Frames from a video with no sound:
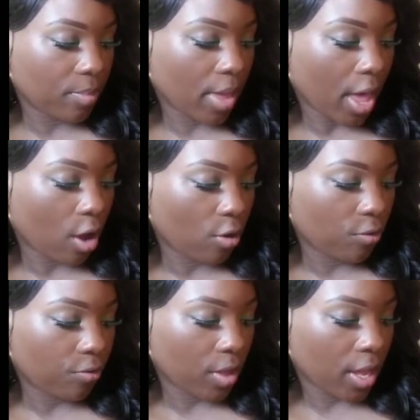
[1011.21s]

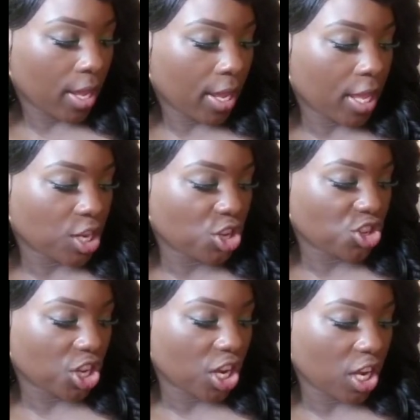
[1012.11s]
health,
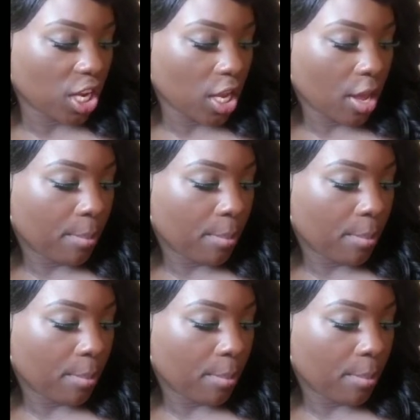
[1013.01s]
energy,